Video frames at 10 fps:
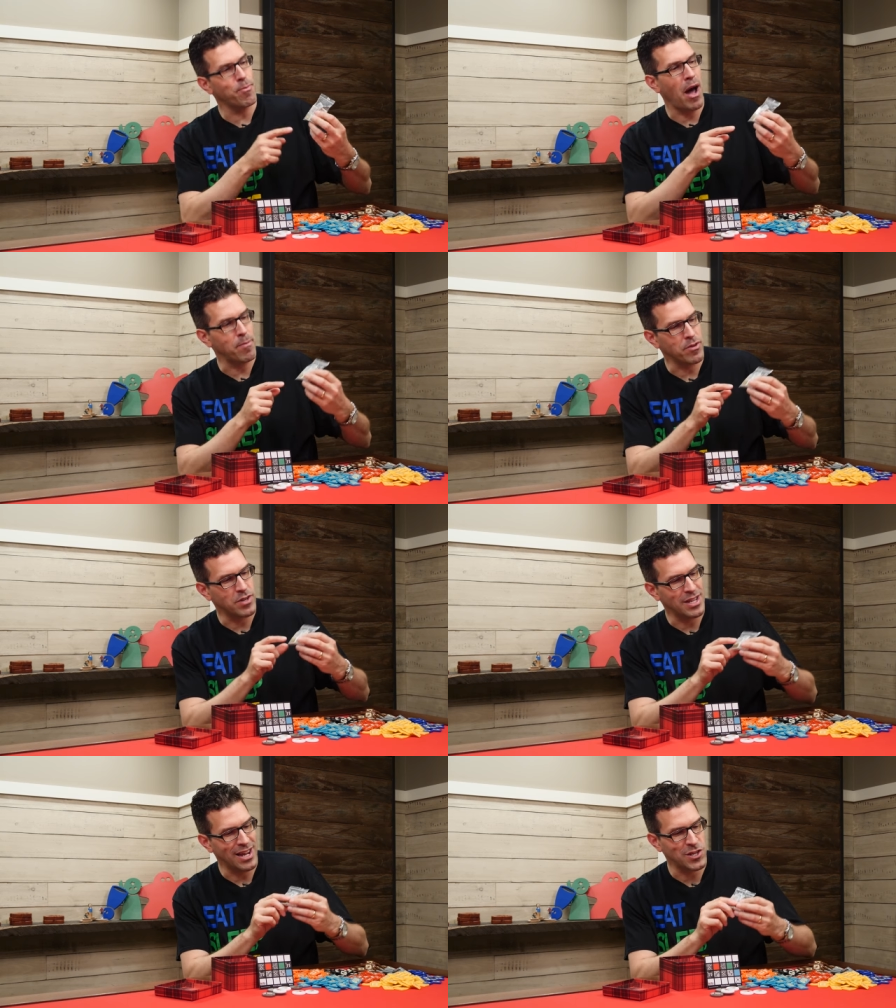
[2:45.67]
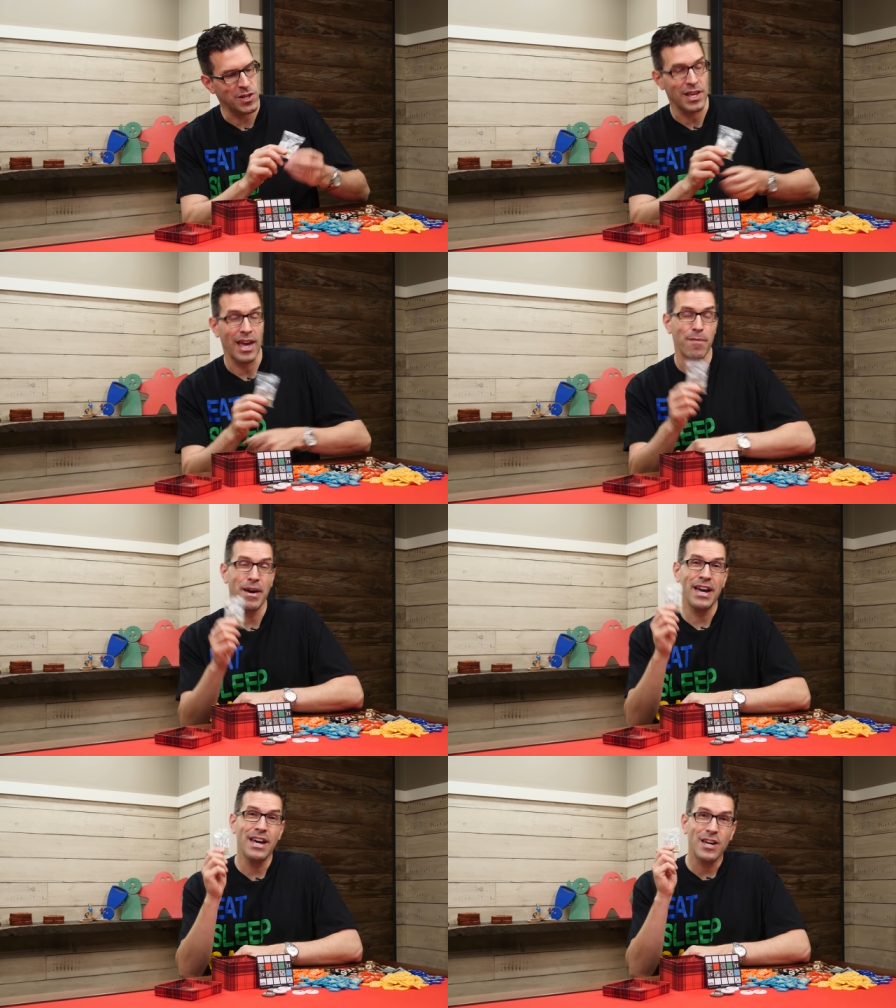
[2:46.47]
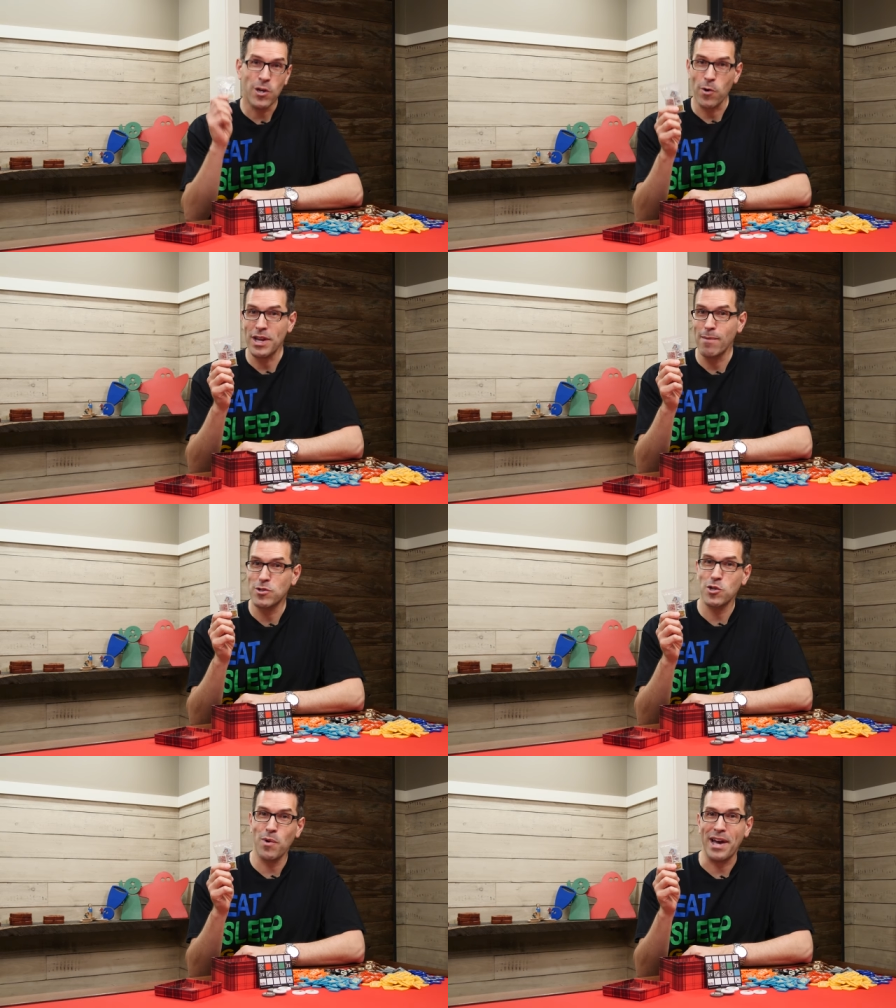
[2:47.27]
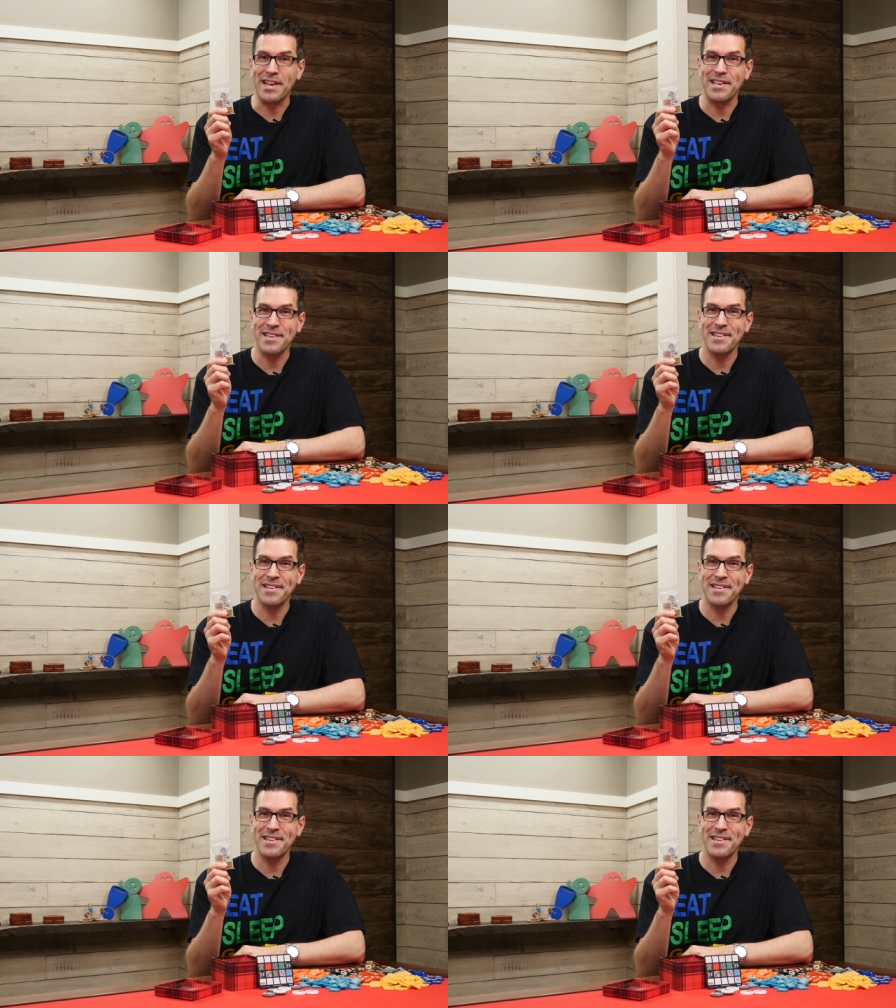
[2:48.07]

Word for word: popular deduction game, Codenames Duet.